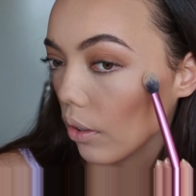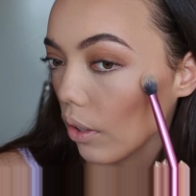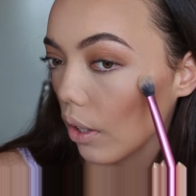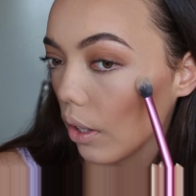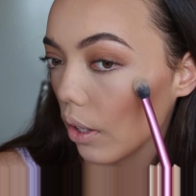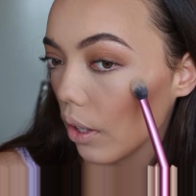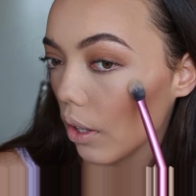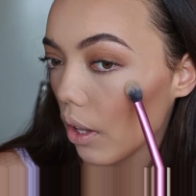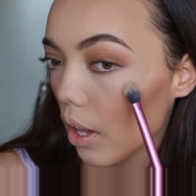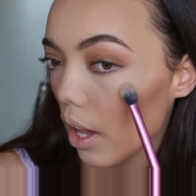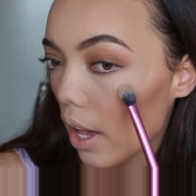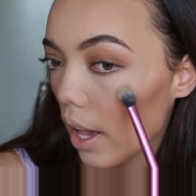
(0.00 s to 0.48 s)
the
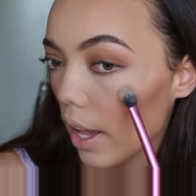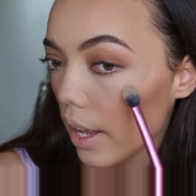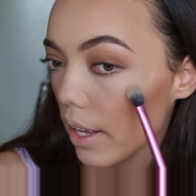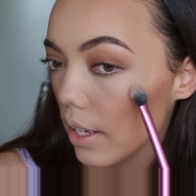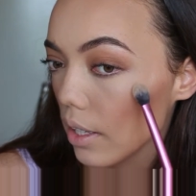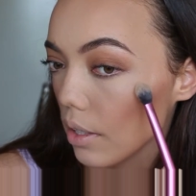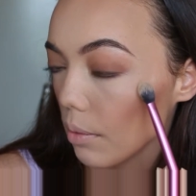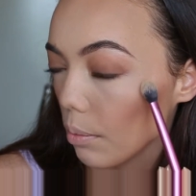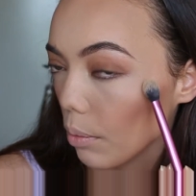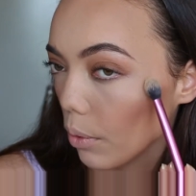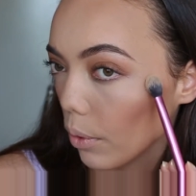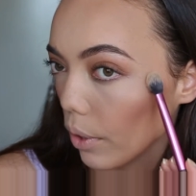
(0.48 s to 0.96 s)

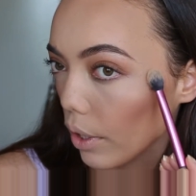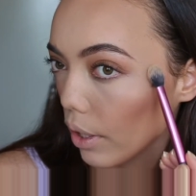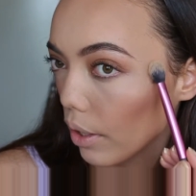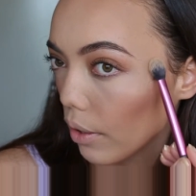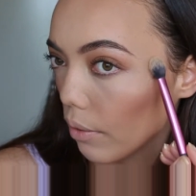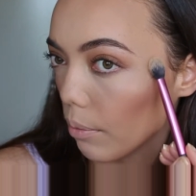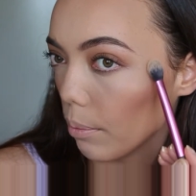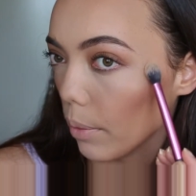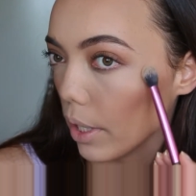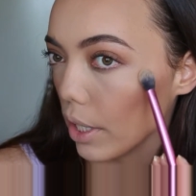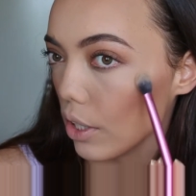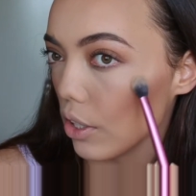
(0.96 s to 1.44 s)
highest point
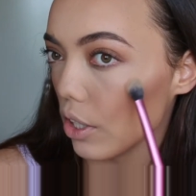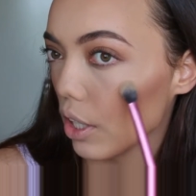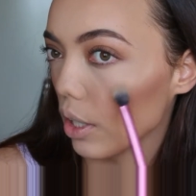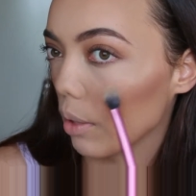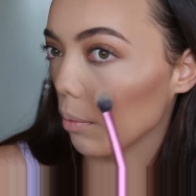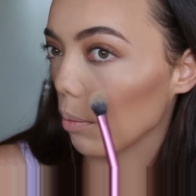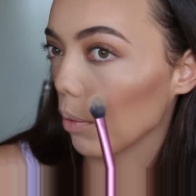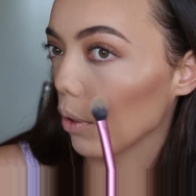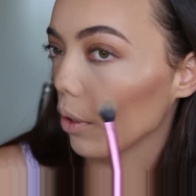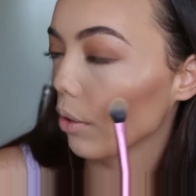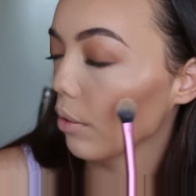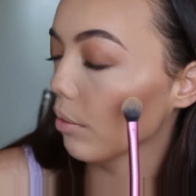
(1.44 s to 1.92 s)
of my
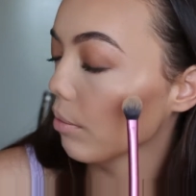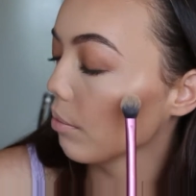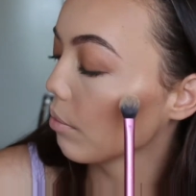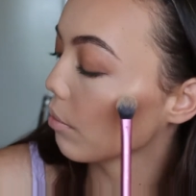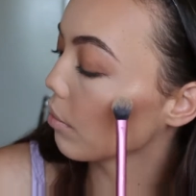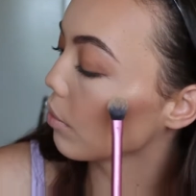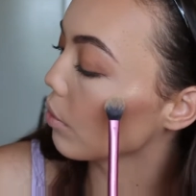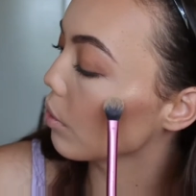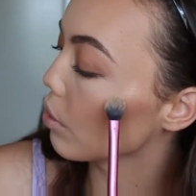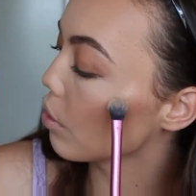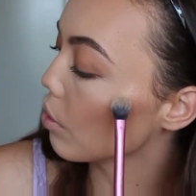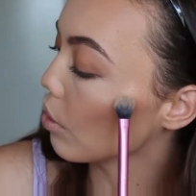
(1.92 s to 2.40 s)
cheekbone,
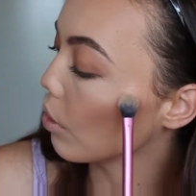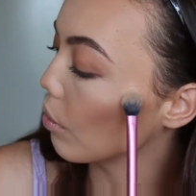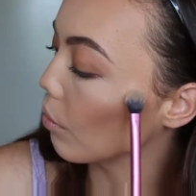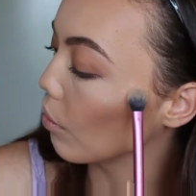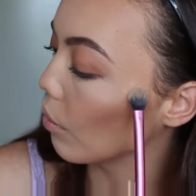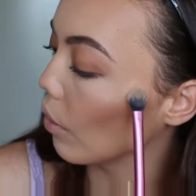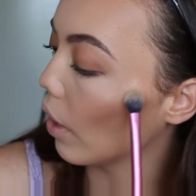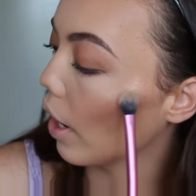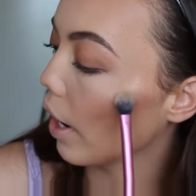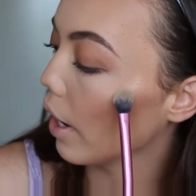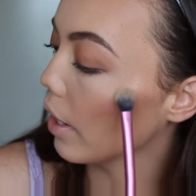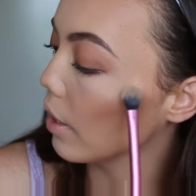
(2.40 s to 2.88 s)
so
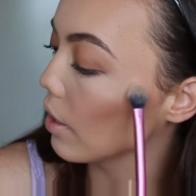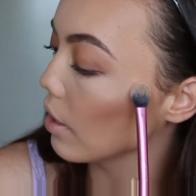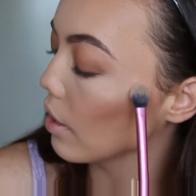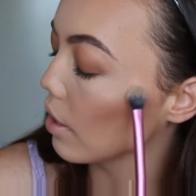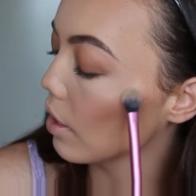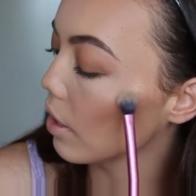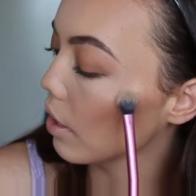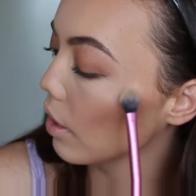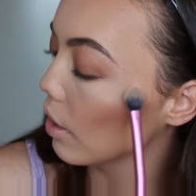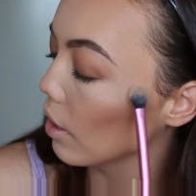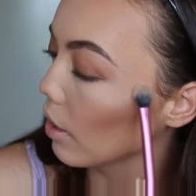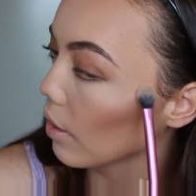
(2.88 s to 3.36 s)
right
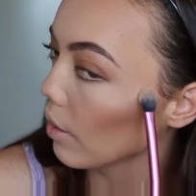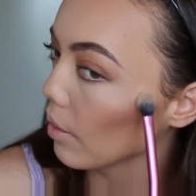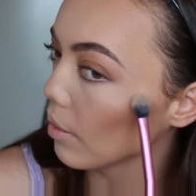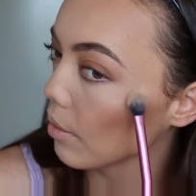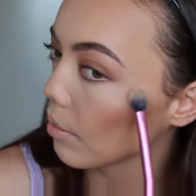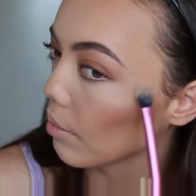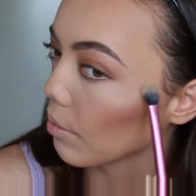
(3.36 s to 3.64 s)
here.